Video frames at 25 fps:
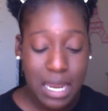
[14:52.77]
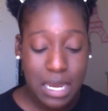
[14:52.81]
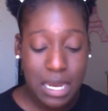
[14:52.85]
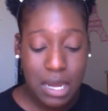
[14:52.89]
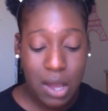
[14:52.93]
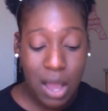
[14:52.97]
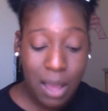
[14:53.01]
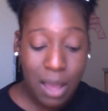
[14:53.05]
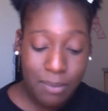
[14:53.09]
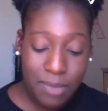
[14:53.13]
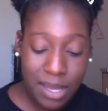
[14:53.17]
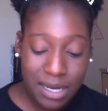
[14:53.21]

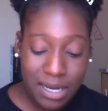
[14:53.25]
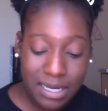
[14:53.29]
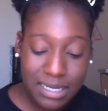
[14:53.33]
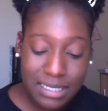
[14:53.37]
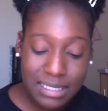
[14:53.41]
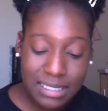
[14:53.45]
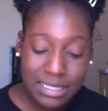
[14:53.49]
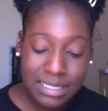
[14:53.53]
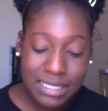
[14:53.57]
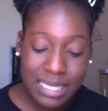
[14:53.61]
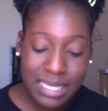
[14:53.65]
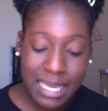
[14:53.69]
Now I'm not
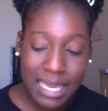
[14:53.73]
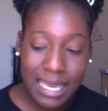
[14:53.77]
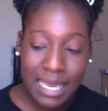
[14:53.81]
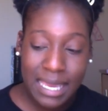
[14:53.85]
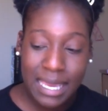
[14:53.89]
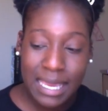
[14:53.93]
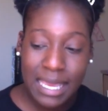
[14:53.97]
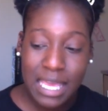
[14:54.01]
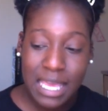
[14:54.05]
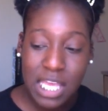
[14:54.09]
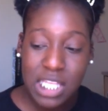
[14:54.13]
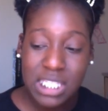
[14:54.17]
gonna
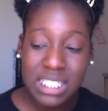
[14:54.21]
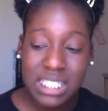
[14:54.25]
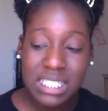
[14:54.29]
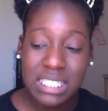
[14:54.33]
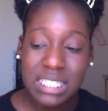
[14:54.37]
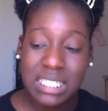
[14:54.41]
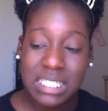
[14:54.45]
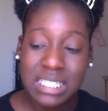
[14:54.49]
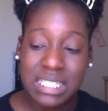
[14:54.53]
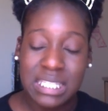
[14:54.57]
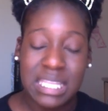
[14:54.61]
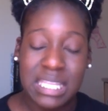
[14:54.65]
say to
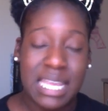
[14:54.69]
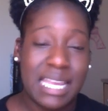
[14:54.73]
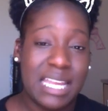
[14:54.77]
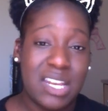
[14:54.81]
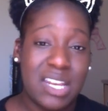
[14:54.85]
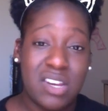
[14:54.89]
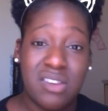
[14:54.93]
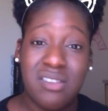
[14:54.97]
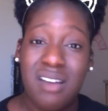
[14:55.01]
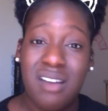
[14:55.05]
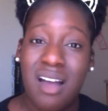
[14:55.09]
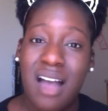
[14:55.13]
just like
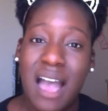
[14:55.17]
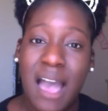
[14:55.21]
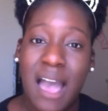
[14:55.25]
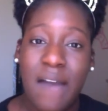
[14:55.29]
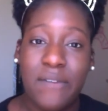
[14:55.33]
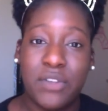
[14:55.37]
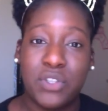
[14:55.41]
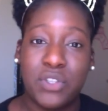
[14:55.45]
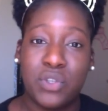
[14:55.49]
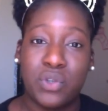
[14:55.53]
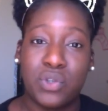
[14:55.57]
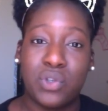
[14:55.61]
not
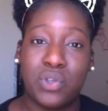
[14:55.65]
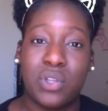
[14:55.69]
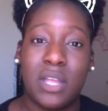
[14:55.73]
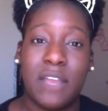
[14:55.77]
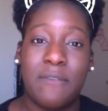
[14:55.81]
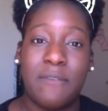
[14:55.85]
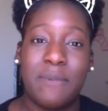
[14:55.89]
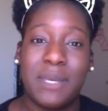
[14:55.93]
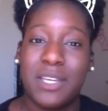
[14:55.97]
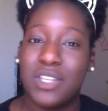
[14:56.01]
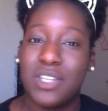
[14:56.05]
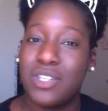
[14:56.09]
have a social
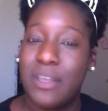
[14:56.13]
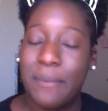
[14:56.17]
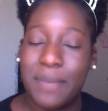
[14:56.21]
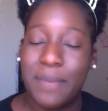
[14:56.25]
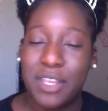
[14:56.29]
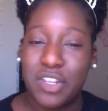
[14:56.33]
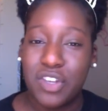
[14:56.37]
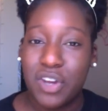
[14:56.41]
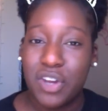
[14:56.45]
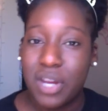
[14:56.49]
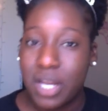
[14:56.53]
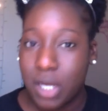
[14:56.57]
life, because I
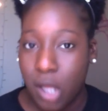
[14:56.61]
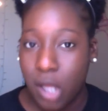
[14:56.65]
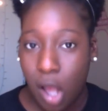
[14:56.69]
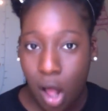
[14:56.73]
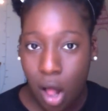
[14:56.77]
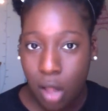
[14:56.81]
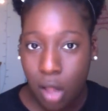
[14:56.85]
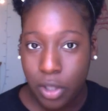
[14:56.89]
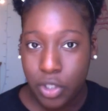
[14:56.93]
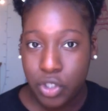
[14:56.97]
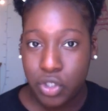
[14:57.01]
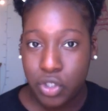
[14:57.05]
mean you're in
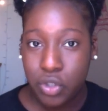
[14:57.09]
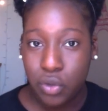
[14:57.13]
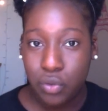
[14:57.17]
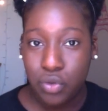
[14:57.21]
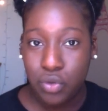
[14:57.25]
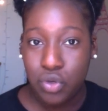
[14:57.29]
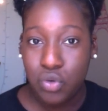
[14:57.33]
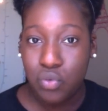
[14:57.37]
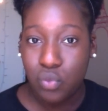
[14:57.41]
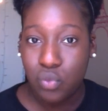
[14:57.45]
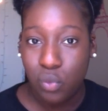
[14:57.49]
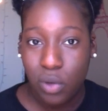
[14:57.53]
college, so
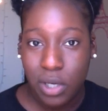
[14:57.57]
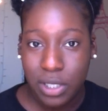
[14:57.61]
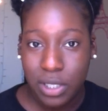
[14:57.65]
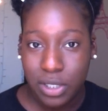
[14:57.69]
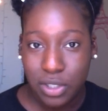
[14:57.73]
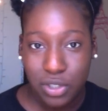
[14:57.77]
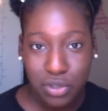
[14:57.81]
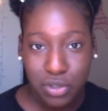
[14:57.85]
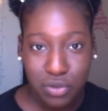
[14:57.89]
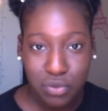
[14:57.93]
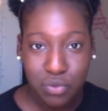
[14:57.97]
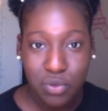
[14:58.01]
you
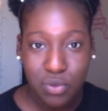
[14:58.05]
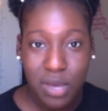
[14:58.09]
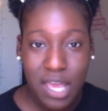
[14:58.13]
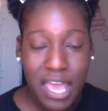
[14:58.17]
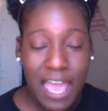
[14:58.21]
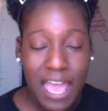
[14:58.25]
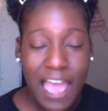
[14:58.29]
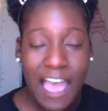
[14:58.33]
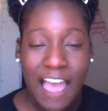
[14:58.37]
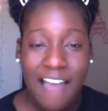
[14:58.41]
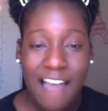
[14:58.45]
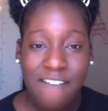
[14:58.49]
want to
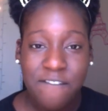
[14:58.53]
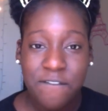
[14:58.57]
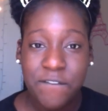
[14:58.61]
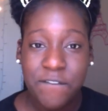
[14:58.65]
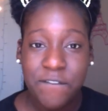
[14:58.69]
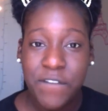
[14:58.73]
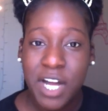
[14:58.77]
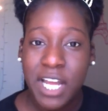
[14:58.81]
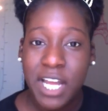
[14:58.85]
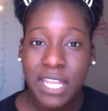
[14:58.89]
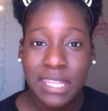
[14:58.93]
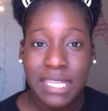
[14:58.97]
have
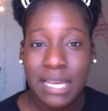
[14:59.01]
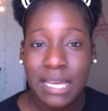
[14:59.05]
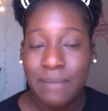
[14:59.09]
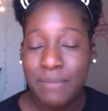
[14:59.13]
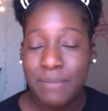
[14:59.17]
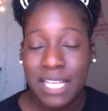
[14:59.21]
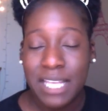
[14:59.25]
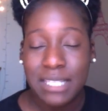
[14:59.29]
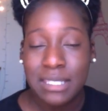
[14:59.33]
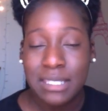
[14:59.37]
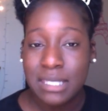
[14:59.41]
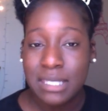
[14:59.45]
fun. I'm
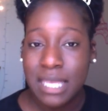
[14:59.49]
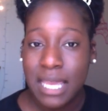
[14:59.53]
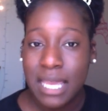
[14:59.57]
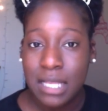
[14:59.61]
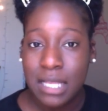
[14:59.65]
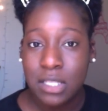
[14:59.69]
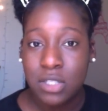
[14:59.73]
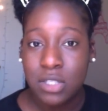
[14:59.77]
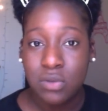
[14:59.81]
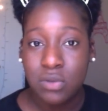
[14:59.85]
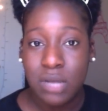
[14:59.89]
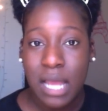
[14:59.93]
not saying
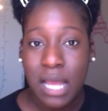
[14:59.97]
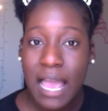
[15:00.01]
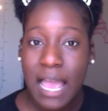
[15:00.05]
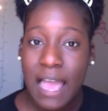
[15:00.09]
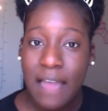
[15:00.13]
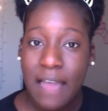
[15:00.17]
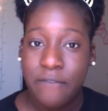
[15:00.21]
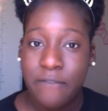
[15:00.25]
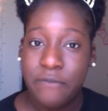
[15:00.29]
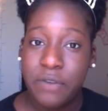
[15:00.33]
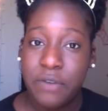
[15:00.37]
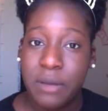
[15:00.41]
to not
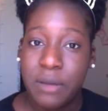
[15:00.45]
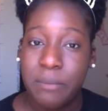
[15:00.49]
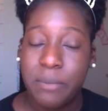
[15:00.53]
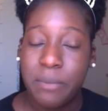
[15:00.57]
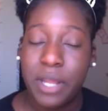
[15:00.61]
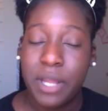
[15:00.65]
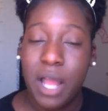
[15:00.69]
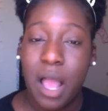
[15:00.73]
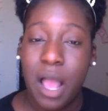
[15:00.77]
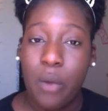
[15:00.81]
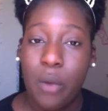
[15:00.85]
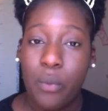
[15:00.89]
have fun,
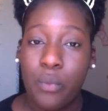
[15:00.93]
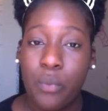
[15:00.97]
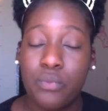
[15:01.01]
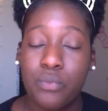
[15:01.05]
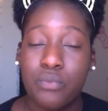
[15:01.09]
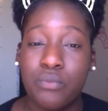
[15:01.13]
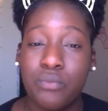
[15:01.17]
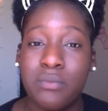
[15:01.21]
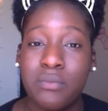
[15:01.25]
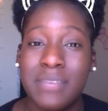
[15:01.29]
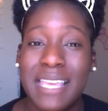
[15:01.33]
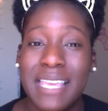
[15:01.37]
but
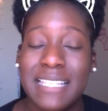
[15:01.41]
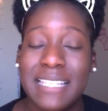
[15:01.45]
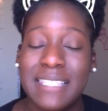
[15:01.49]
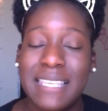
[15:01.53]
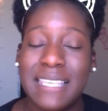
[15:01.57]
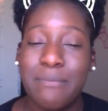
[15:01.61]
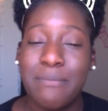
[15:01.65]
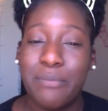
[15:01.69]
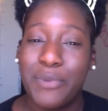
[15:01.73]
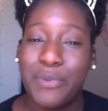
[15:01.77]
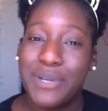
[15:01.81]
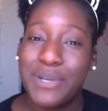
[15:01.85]
it's
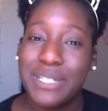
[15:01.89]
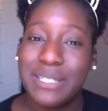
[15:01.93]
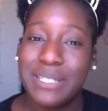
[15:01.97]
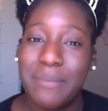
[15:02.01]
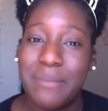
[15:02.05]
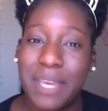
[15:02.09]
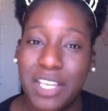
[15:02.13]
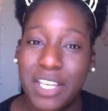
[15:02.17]
important to make